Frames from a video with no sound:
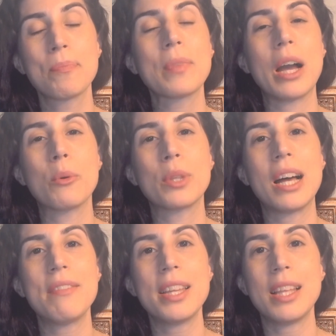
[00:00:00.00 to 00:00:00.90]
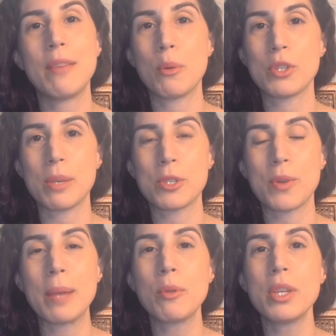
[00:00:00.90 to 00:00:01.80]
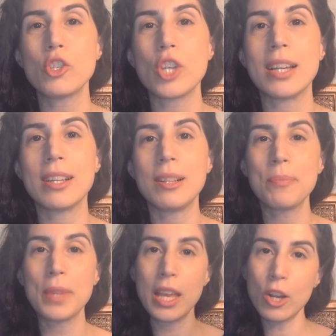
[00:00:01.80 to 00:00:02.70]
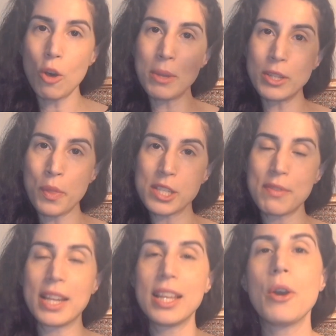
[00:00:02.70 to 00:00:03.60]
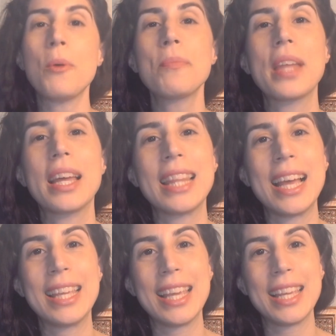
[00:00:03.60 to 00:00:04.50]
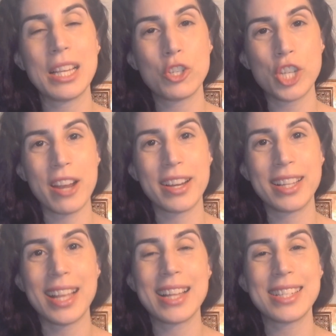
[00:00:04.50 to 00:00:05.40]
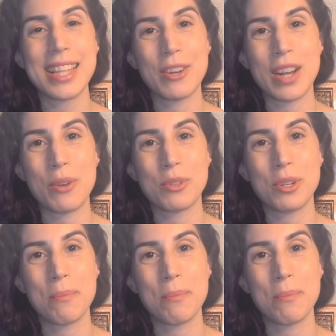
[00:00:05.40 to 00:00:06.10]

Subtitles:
I would love it if you would subscribe to this channel, comment on this video, like it, share it, and stick around.